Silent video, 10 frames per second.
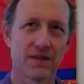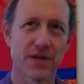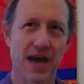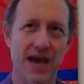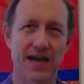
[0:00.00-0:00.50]

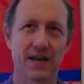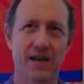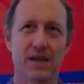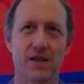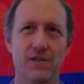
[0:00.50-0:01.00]
that
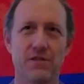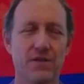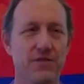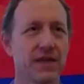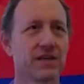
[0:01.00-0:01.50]
the
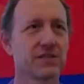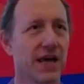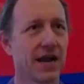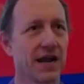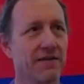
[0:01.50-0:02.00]
things
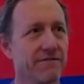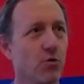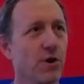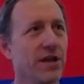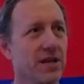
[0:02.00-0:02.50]
that I
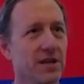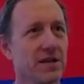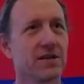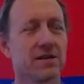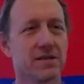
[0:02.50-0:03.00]
avoided
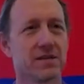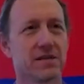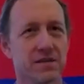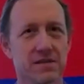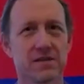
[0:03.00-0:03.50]

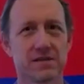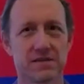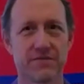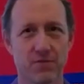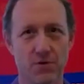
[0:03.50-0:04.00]

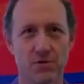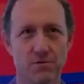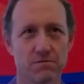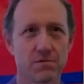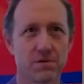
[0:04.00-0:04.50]
for
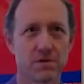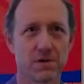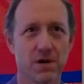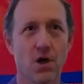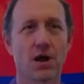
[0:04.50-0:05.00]

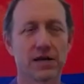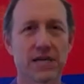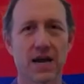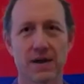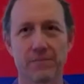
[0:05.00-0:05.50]
a long
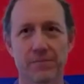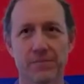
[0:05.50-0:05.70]
time